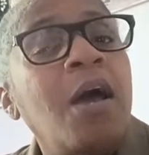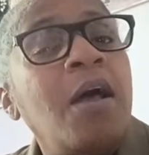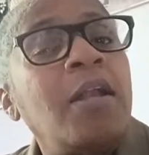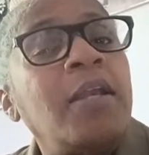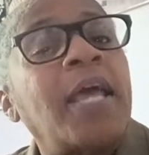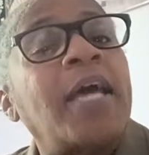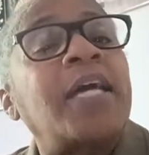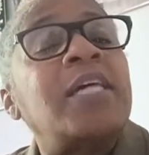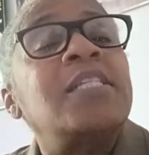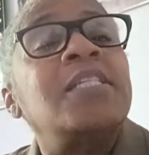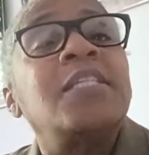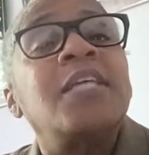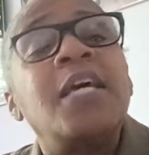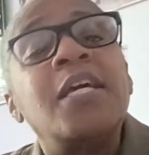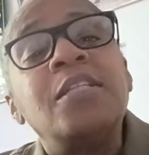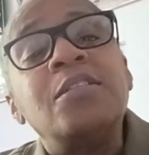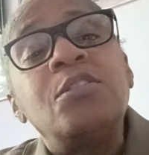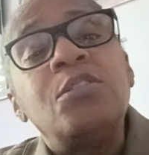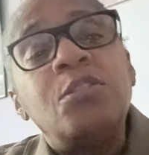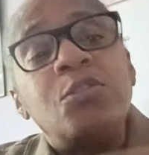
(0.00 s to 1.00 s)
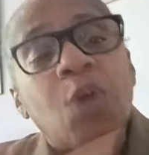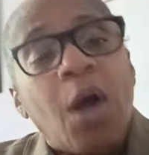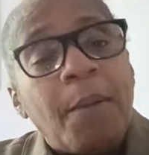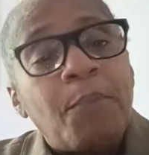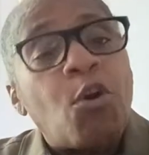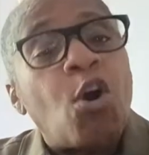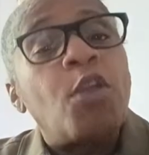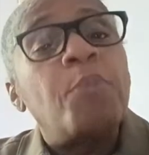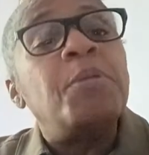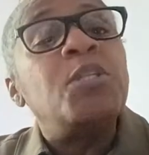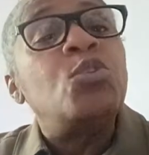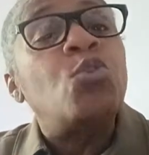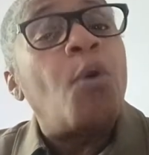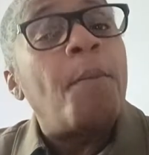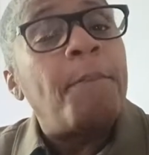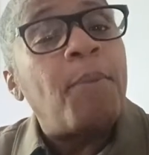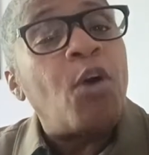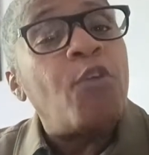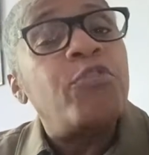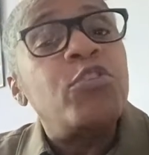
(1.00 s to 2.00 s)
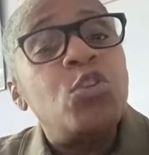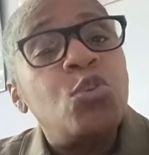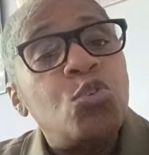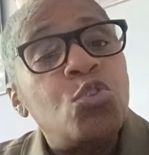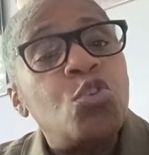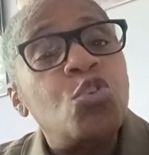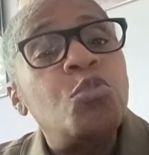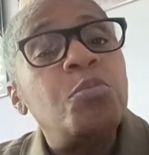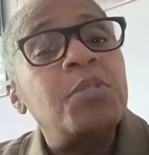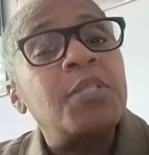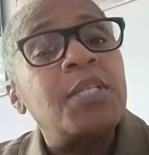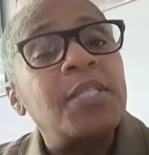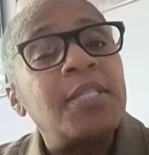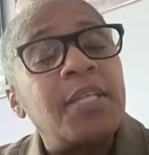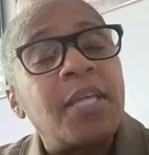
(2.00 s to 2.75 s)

like I said I'm going to be doing both YouTubes